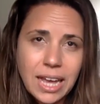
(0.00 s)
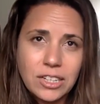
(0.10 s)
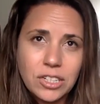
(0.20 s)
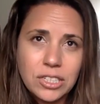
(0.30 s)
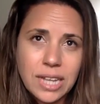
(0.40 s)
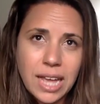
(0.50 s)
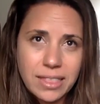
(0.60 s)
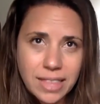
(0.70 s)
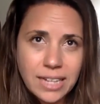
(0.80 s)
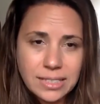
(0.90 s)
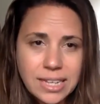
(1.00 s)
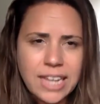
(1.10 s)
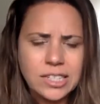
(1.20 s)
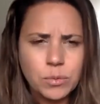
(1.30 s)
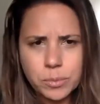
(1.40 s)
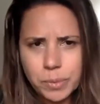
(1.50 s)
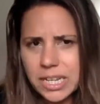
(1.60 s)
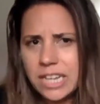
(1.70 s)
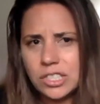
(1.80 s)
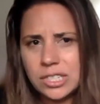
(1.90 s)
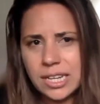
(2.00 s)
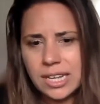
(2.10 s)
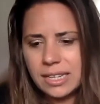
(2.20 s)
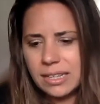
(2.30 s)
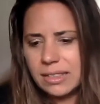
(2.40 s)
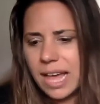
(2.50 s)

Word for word: because at that stage it was potentially